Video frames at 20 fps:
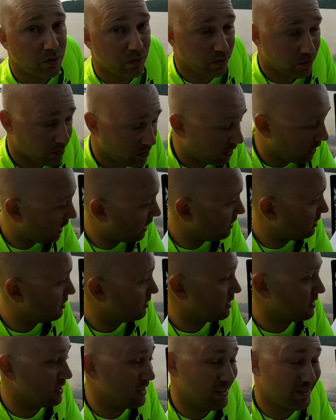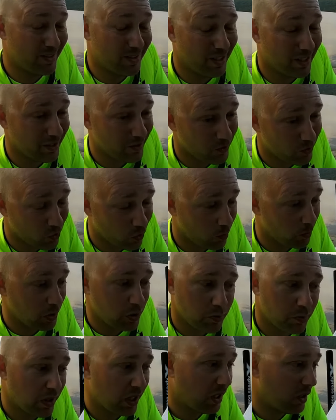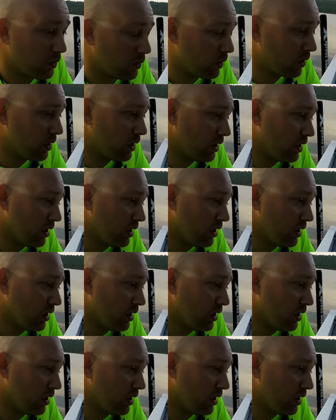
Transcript: great. It's got so much power.